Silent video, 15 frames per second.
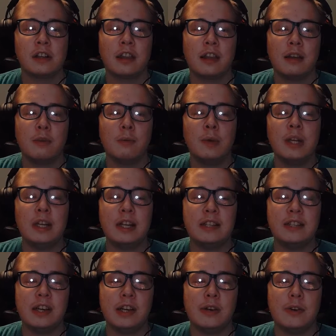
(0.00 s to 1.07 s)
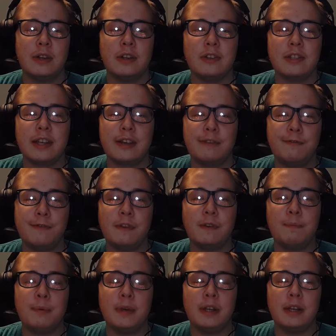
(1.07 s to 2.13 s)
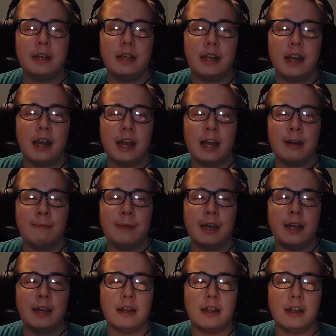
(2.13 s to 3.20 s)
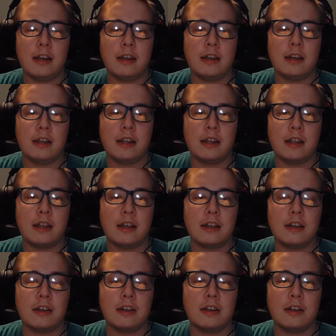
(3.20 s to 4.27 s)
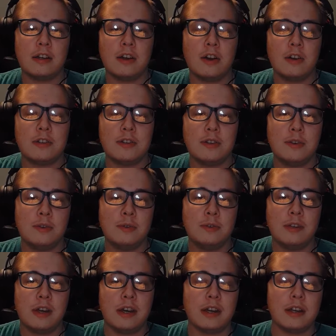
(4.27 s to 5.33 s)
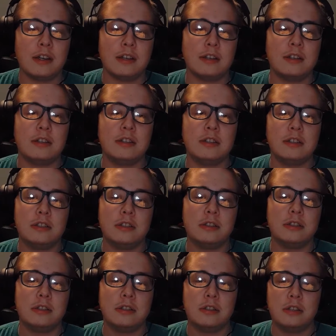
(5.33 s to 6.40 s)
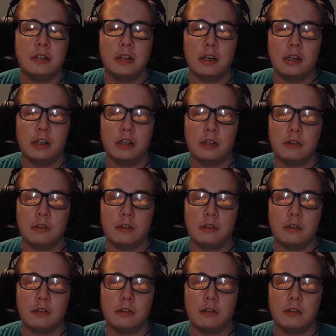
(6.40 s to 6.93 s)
What did I tell you? It looks like a flippin' anime, like, cartoon, like, nut.